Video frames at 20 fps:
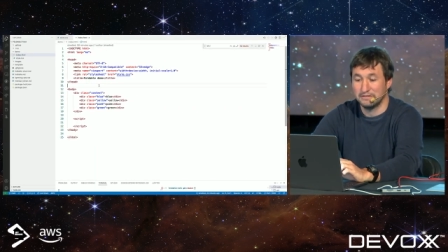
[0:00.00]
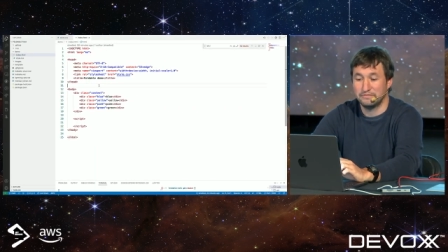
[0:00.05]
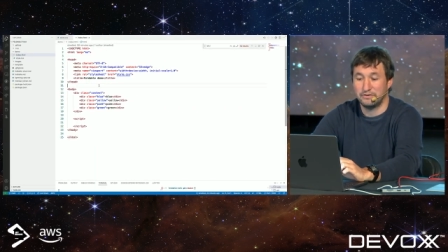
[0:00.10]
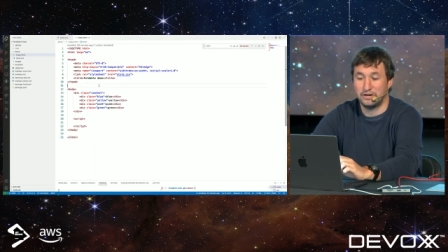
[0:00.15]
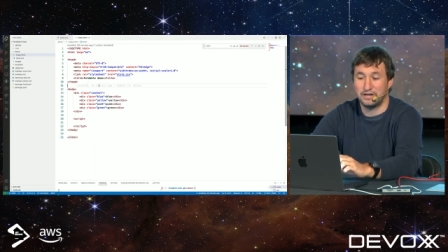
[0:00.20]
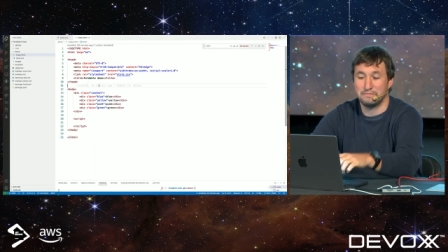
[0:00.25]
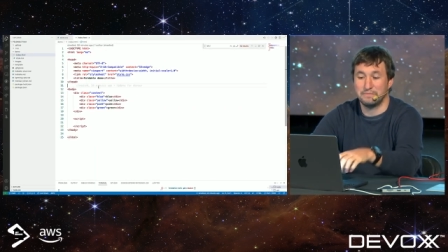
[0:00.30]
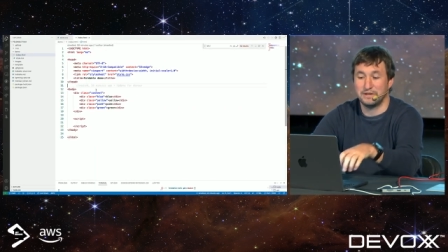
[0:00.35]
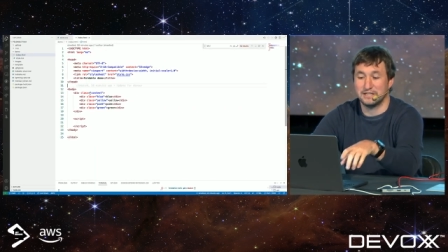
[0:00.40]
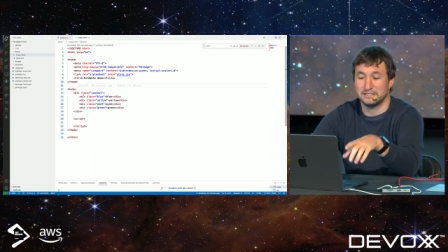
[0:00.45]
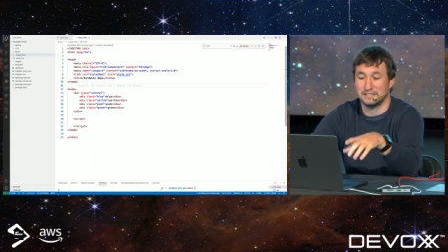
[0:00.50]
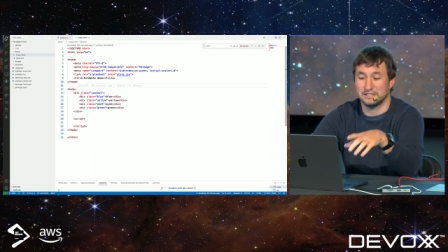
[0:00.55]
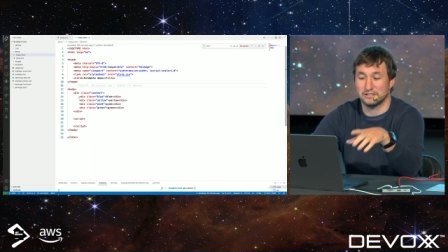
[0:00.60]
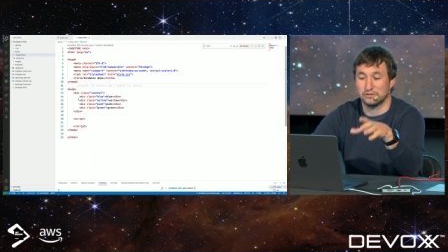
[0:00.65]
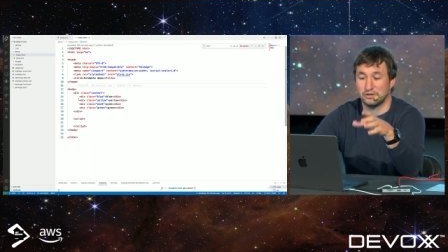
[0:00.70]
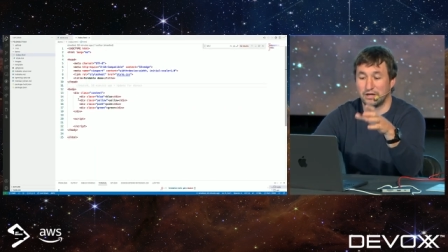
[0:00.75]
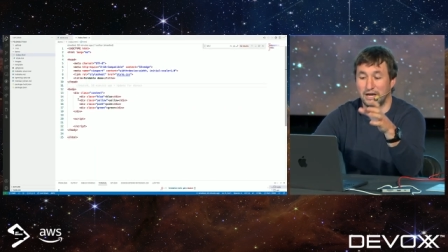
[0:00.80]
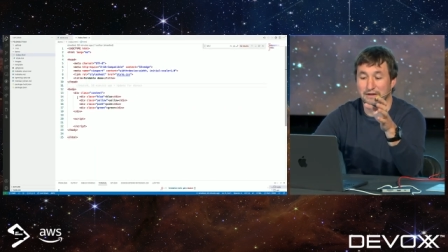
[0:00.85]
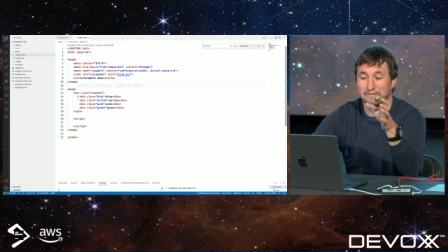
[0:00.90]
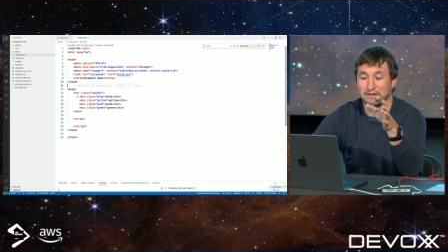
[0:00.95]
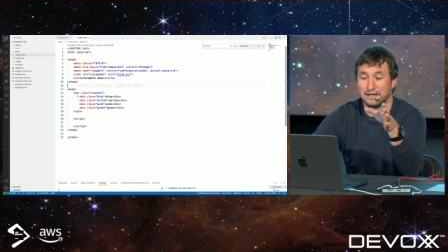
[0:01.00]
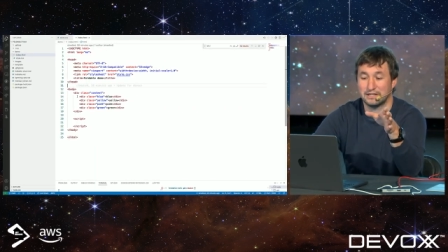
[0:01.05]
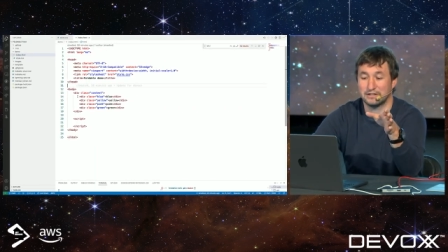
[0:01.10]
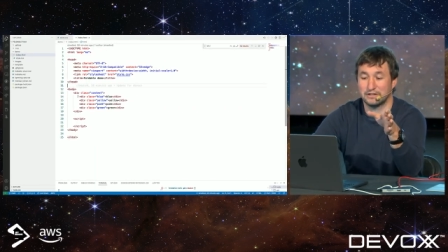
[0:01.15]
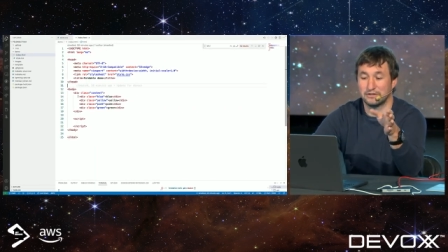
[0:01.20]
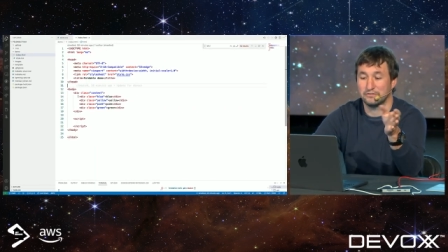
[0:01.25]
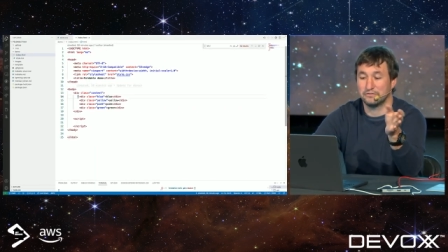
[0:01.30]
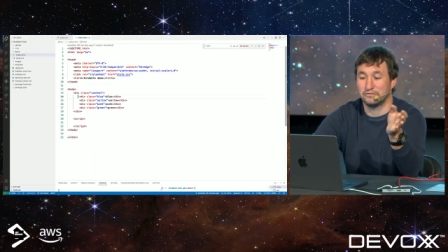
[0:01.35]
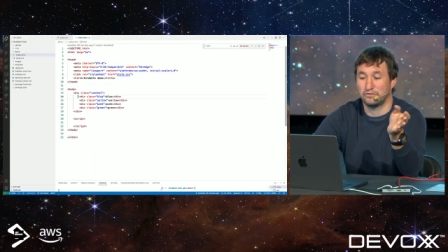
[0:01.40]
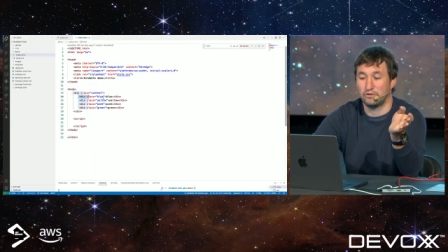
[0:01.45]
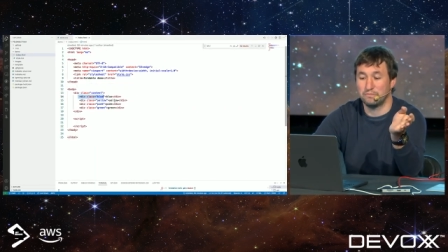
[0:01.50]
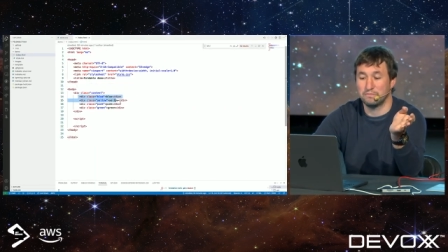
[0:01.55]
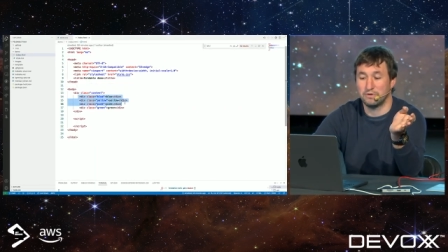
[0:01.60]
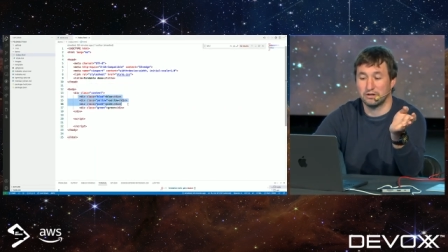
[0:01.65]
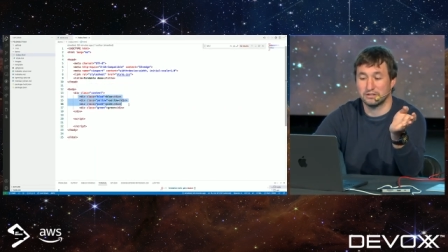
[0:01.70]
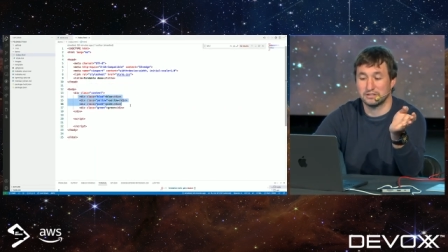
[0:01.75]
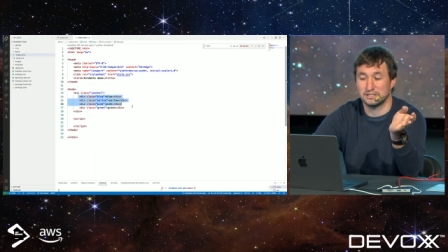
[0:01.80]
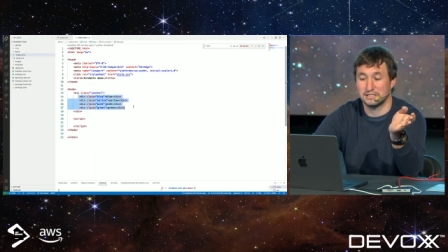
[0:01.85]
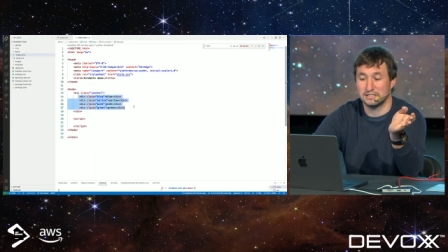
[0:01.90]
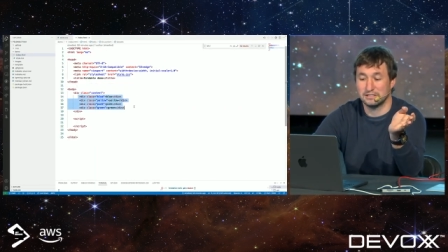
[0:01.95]
Very basic. So I have like four
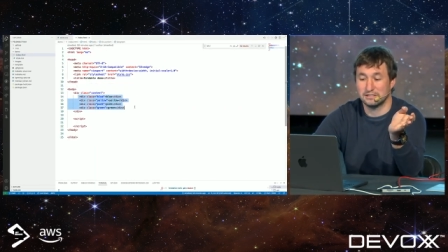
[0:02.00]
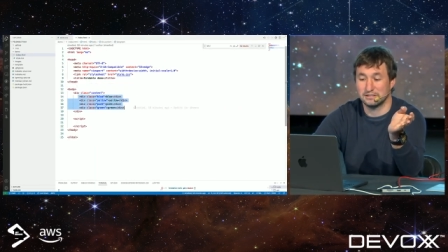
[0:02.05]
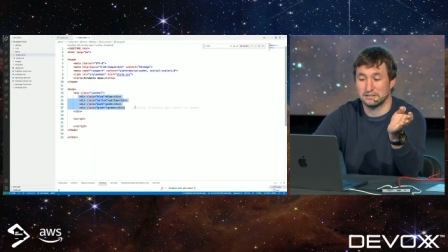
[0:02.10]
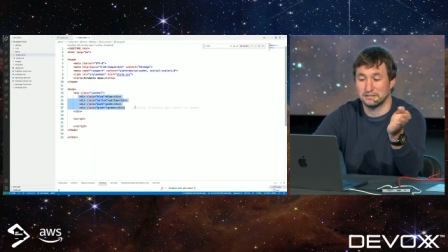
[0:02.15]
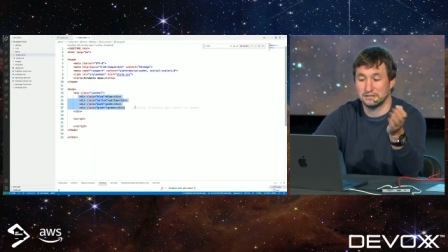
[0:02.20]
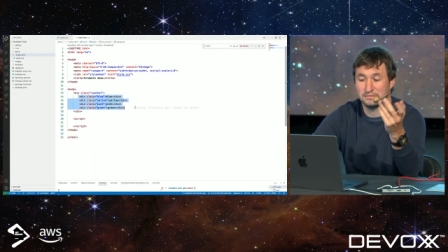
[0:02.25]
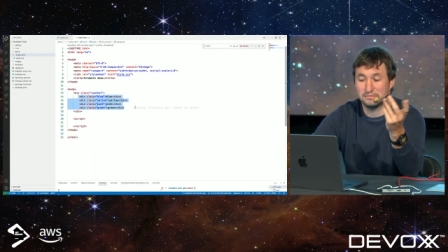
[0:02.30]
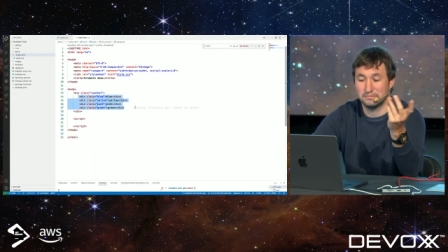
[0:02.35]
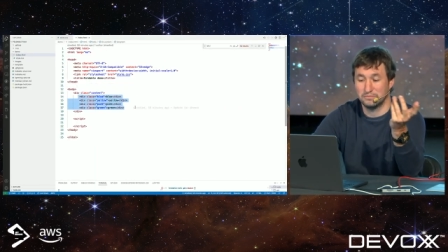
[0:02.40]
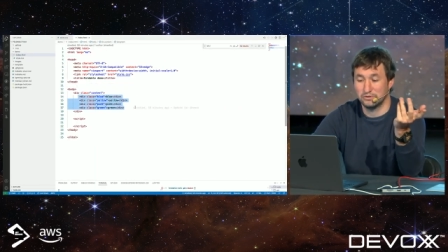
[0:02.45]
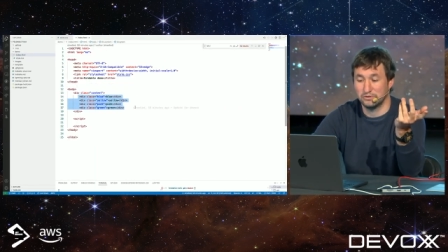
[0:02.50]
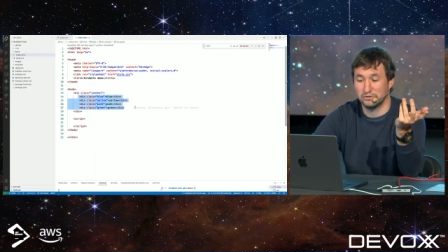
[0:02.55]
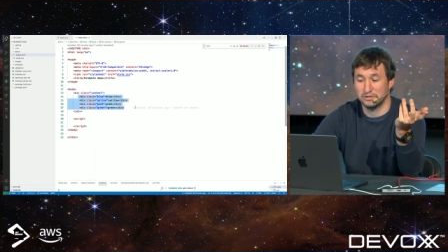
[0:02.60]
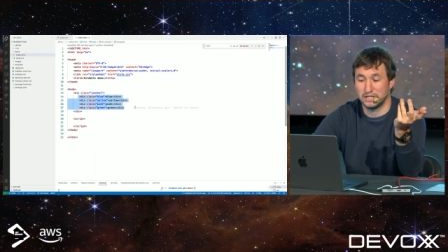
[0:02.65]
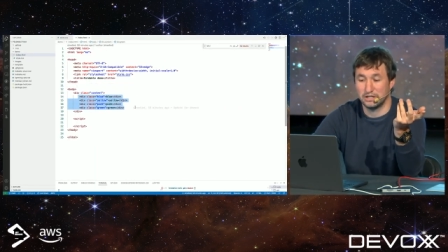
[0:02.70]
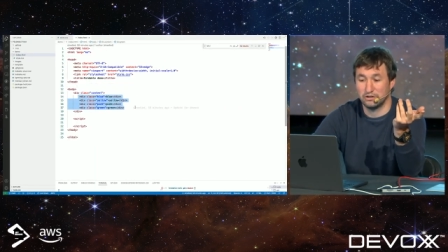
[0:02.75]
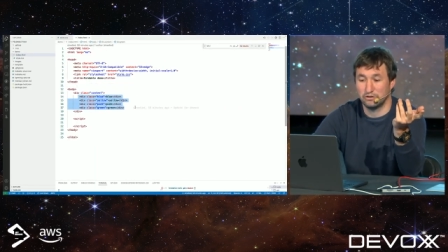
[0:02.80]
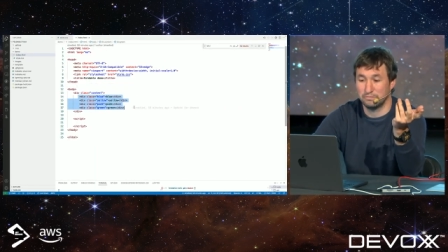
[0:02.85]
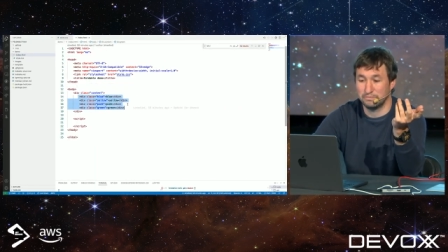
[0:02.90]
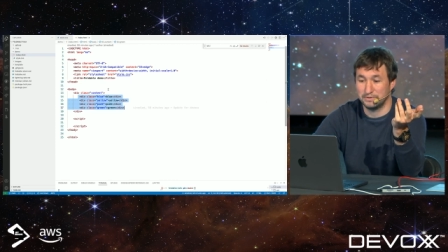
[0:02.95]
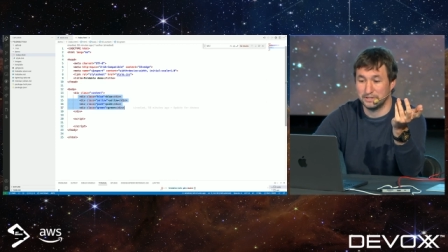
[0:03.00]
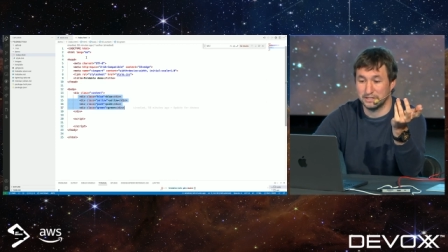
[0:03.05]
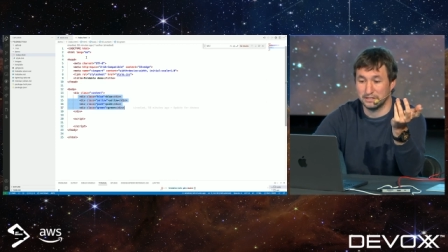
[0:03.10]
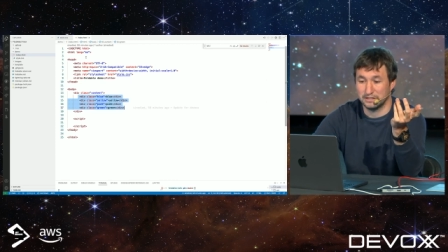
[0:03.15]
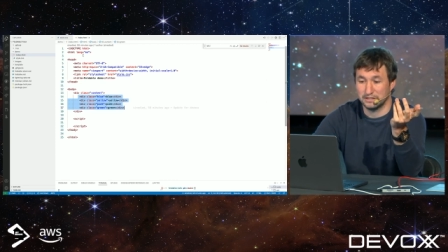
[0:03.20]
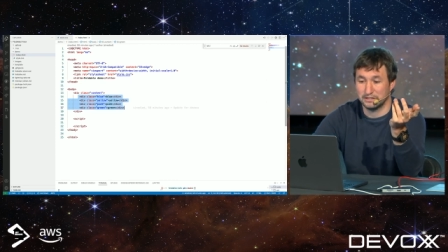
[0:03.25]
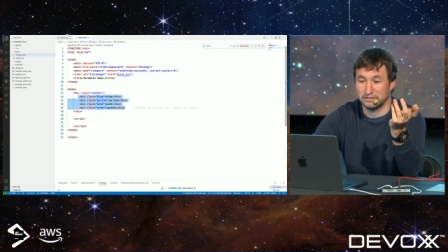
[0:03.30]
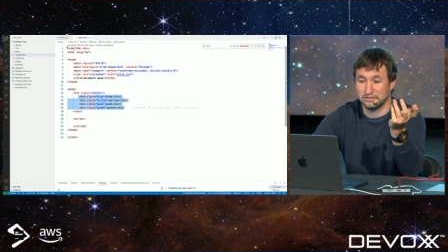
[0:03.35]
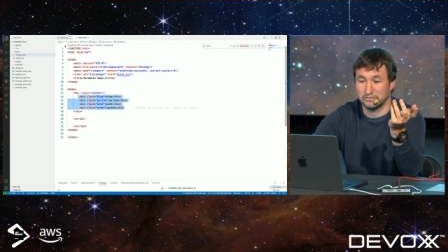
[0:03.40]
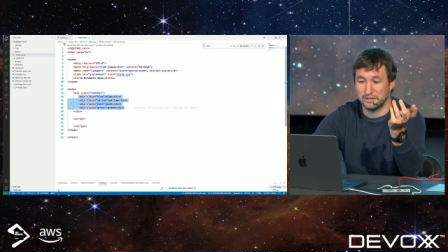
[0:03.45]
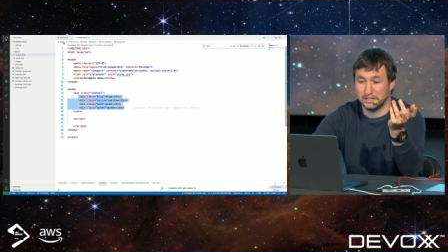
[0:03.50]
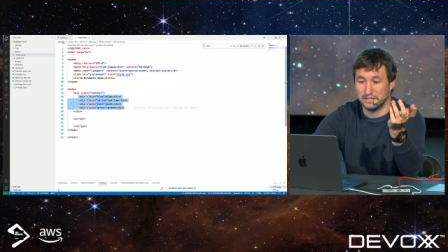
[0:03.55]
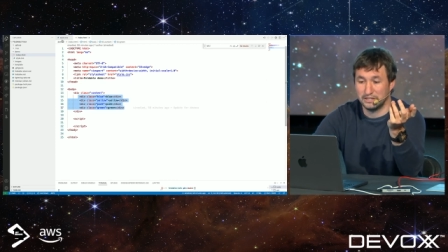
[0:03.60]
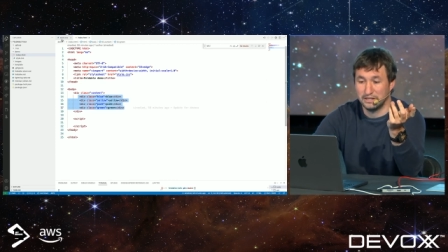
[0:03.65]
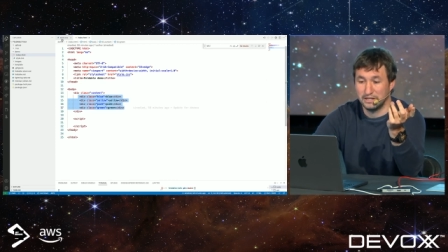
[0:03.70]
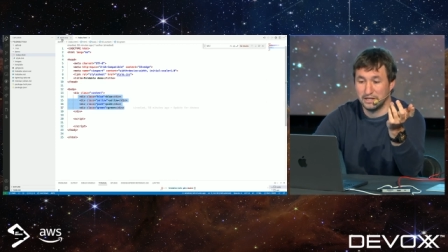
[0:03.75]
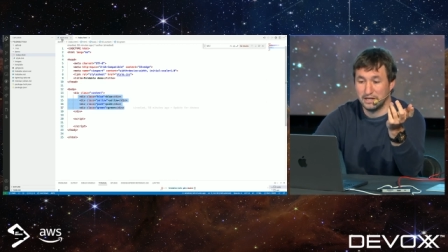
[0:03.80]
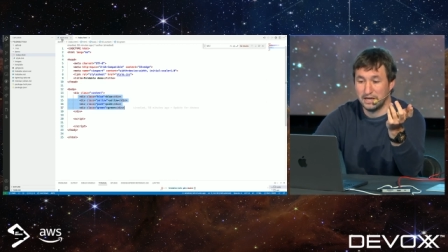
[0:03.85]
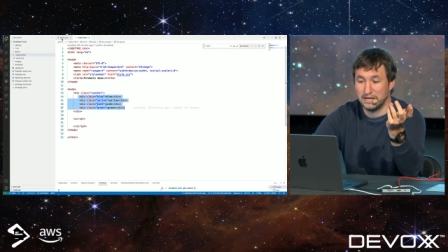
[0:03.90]
boxes, blue, yellow, pink, green,